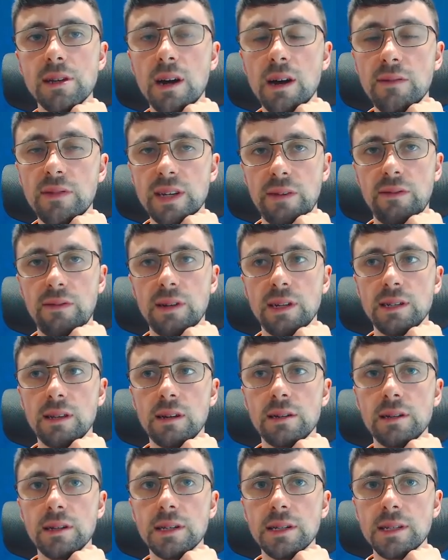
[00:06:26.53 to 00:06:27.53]
I've definitely
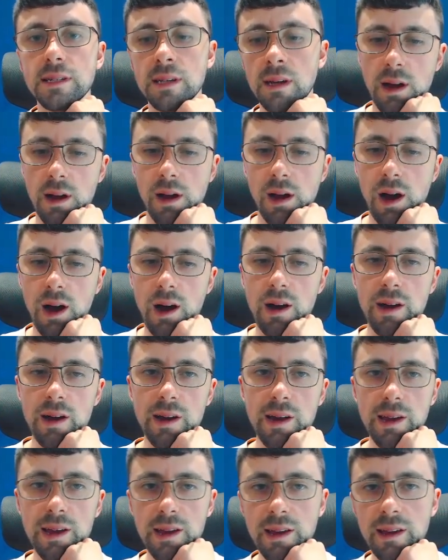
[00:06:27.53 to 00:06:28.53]
done this.
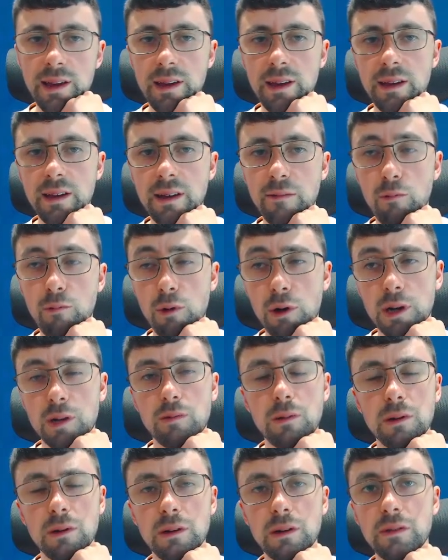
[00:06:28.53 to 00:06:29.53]
I have worked
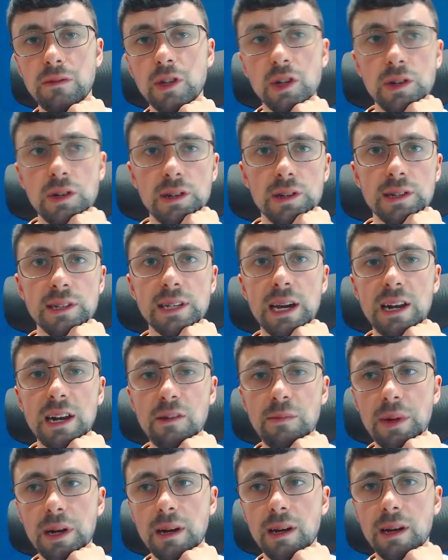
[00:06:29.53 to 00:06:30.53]
with juniors and
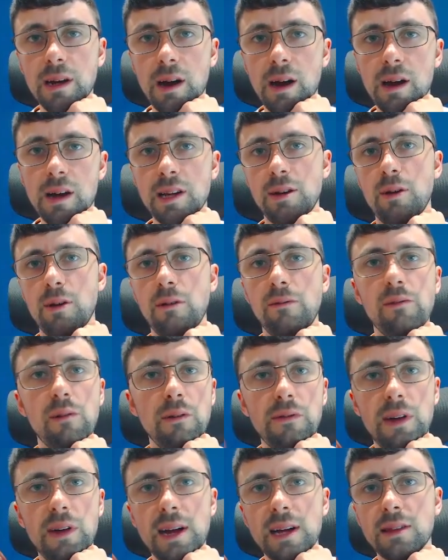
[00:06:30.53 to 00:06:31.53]
I've been like, I know for a
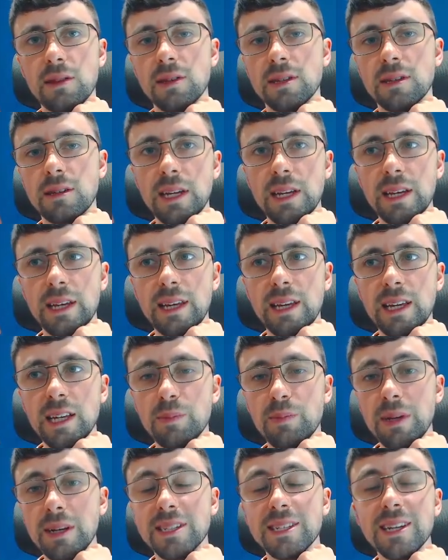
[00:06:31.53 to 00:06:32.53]
fact that he's
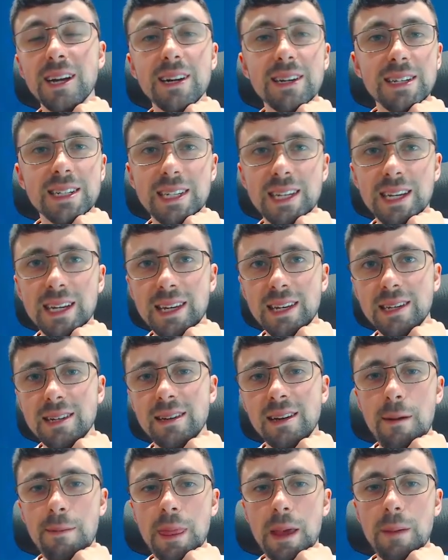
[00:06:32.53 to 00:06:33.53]
been assigned a
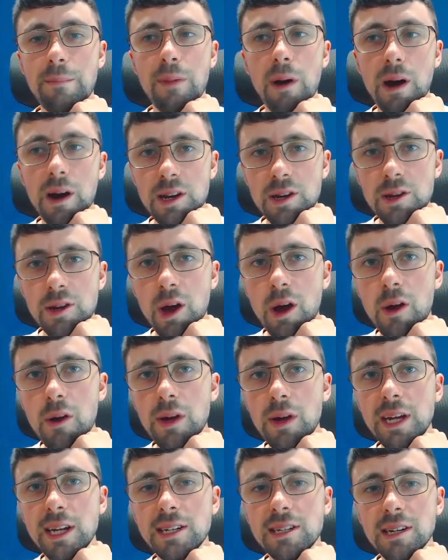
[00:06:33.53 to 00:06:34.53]
ticket, but I know
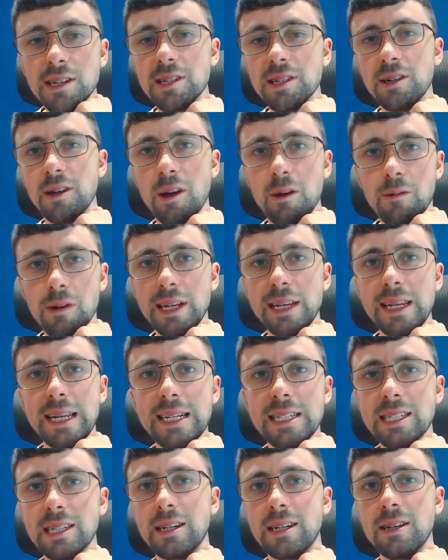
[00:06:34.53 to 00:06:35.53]
he doesn't know what he
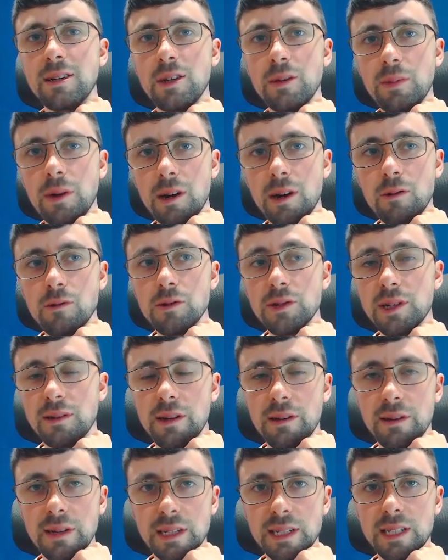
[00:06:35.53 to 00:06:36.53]
needs to do, but I also
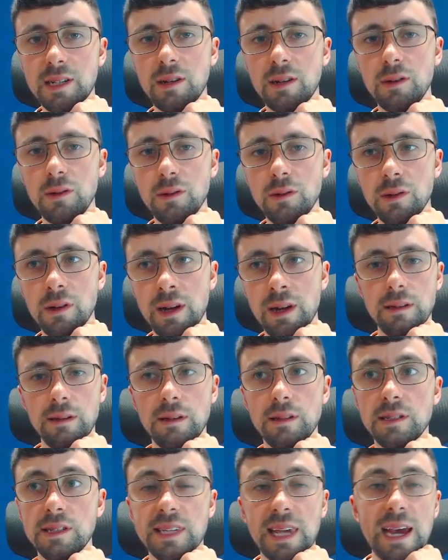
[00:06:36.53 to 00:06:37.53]
know he's too
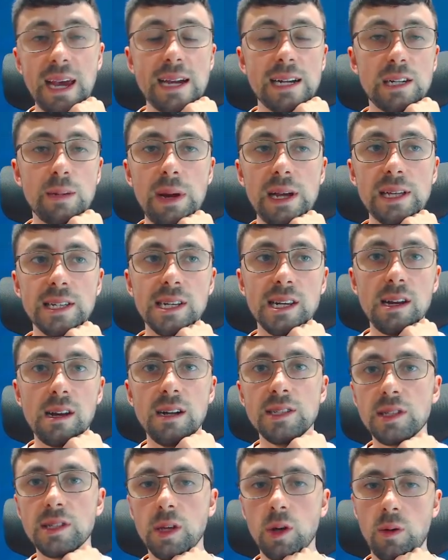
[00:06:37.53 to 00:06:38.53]
scared to basically
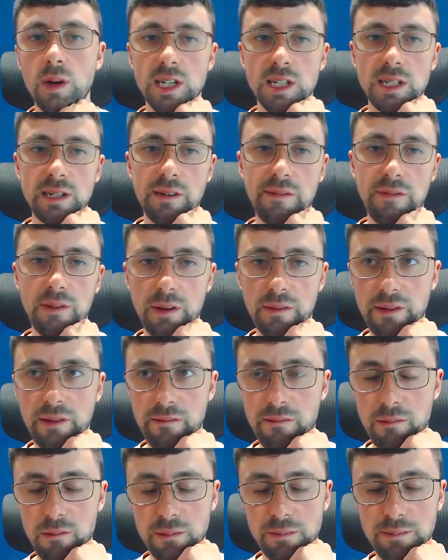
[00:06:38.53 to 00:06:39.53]
ask the question in front of
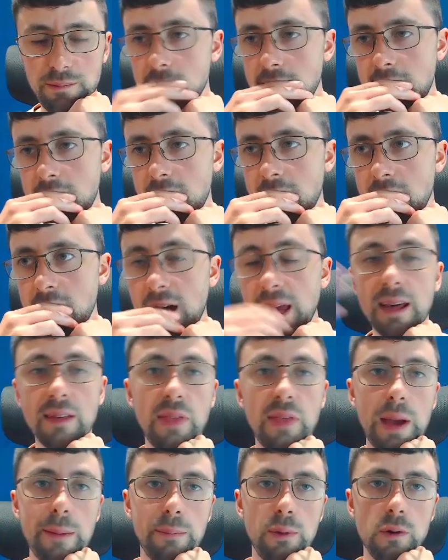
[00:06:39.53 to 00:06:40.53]
everyone. Uh, and at
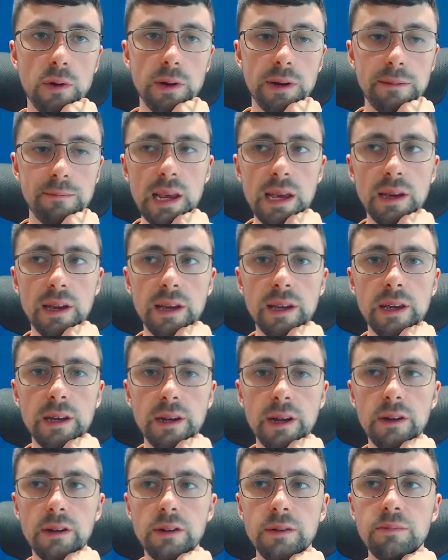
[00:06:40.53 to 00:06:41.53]
that point, you
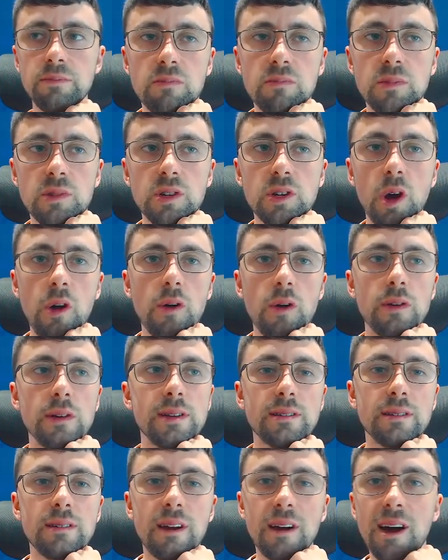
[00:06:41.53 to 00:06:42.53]
know, go
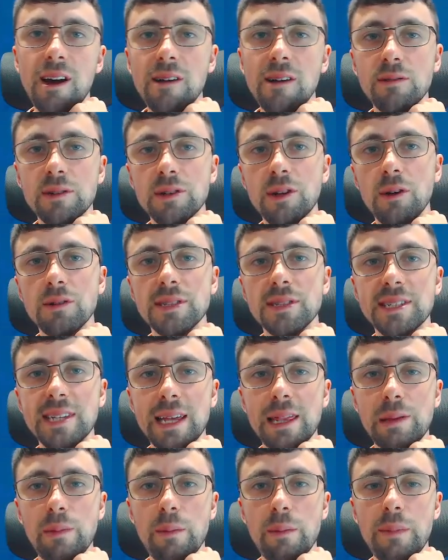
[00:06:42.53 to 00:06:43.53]
I would go and
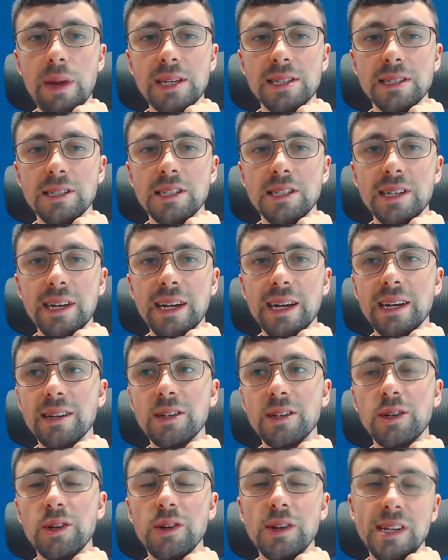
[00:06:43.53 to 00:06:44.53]
send them a message
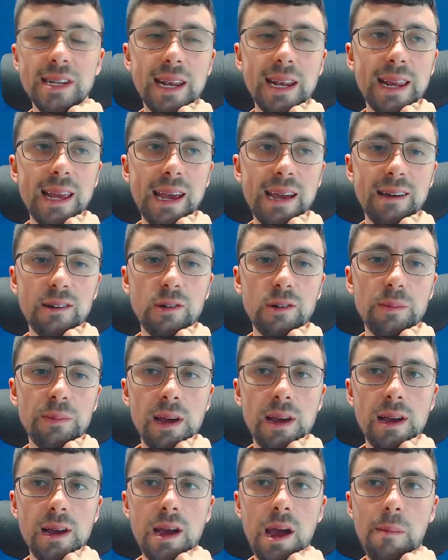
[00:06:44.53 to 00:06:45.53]
saying, Do you need any help?
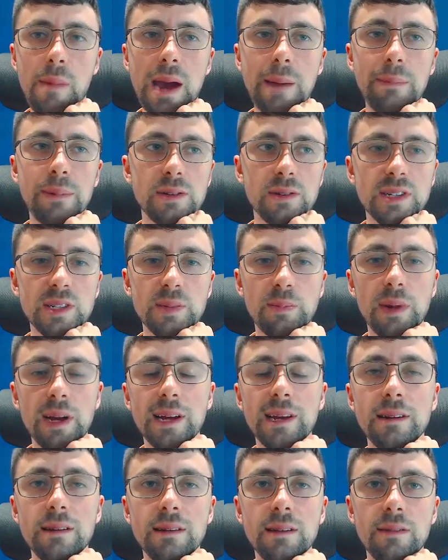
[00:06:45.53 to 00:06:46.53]
I'm happy to
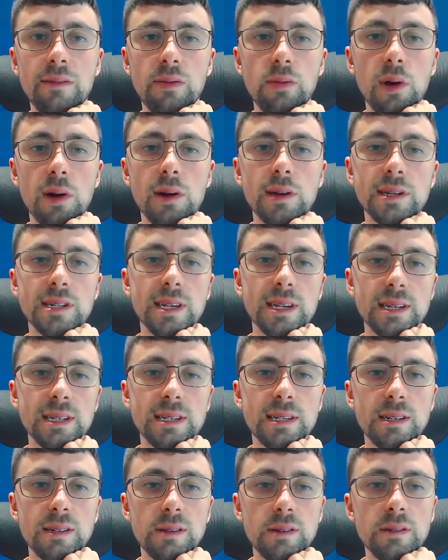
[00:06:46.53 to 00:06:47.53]
explain that ticket
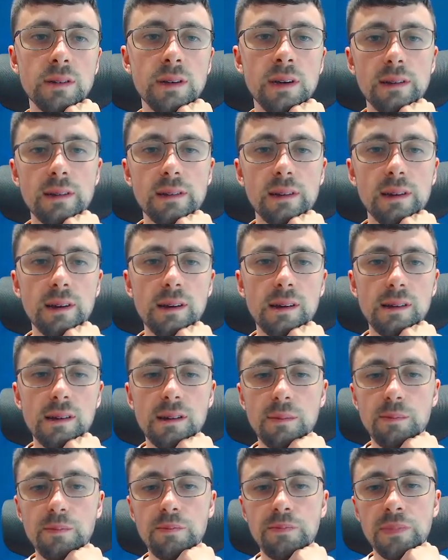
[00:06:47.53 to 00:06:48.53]
to you.
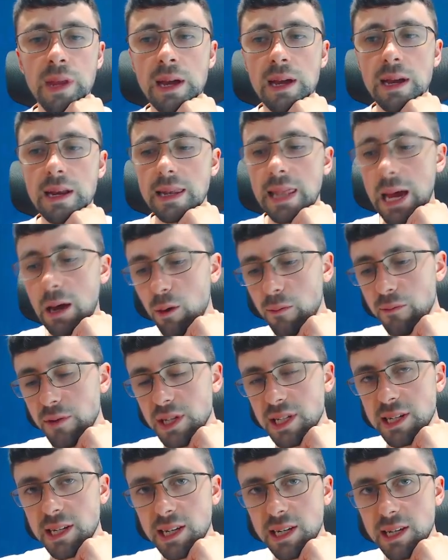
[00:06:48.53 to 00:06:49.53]
Um, now,
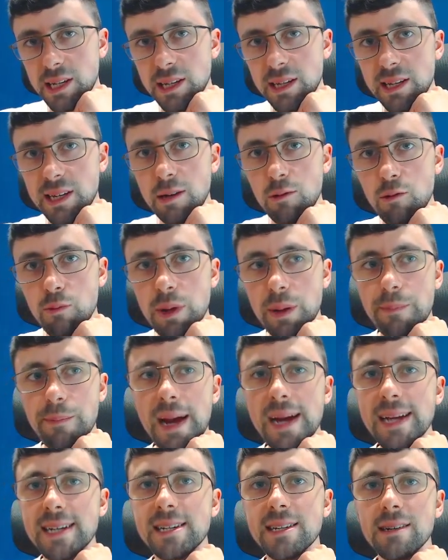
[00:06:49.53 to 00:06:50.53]
obviously, it would be
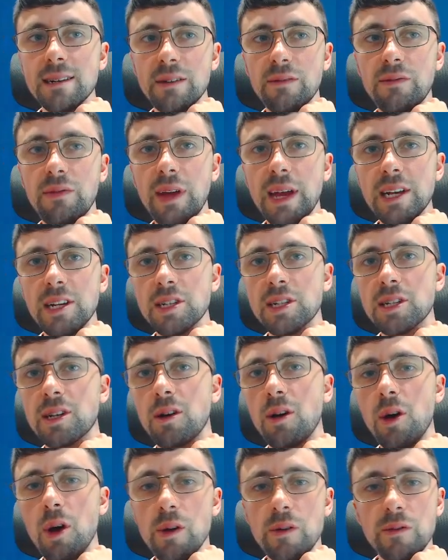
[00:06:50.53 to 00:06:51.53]
better if they just
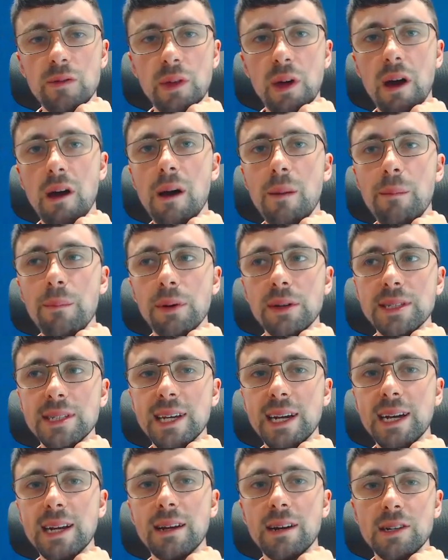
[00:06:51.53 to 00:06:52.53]
got over the hump and
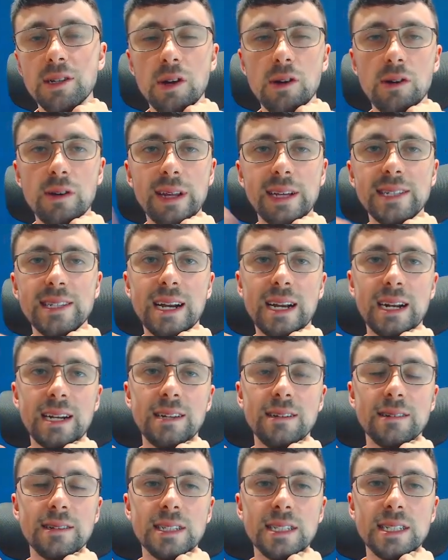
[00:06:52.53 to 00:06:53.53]
said, I don't exactly
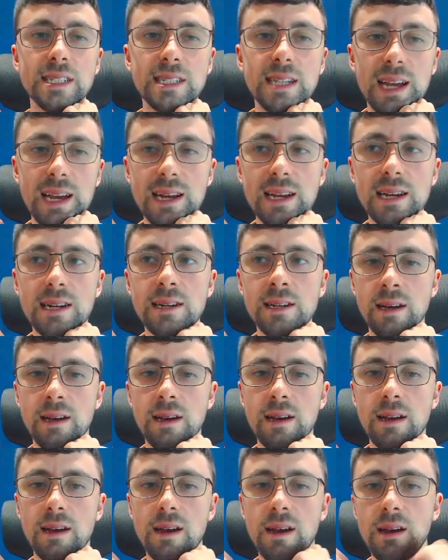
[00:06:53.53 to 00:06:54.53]
understand.
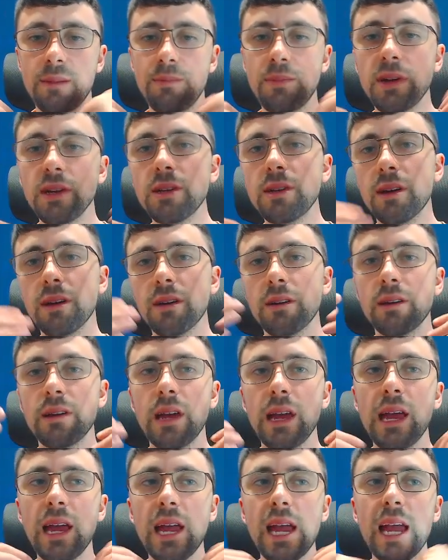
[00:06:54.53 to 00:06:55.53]
Uh, but, you know,
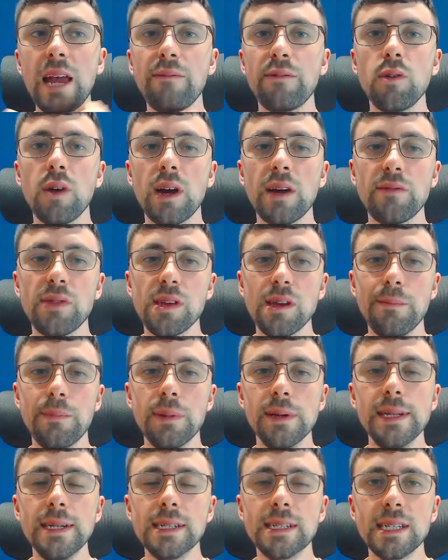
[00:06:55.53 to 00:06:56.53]
if you have the
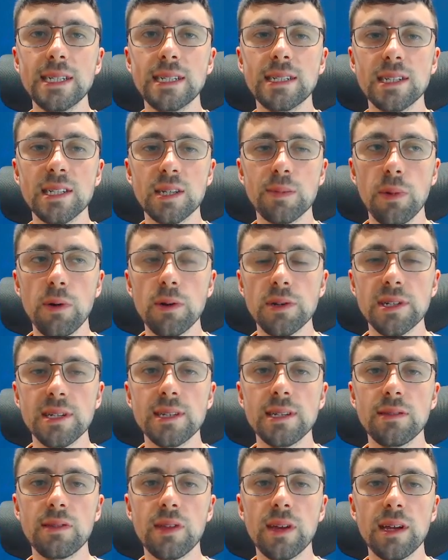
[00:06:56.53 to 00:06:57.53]
ability to spot
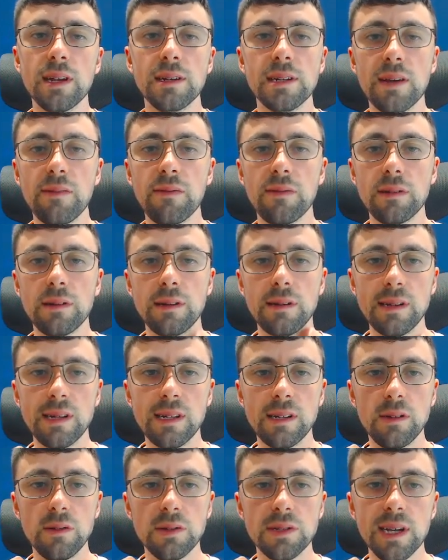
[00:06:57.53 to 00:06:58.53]
it, then definitely
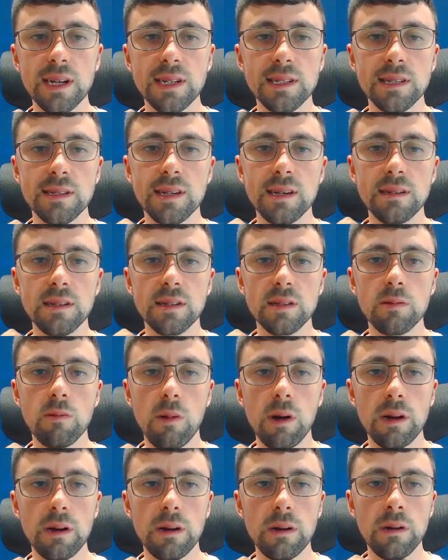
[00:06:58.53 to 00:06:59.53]
use that skill as
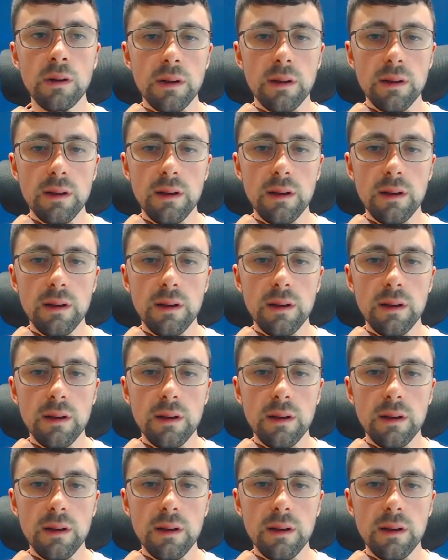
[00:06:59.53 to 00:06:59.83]
well.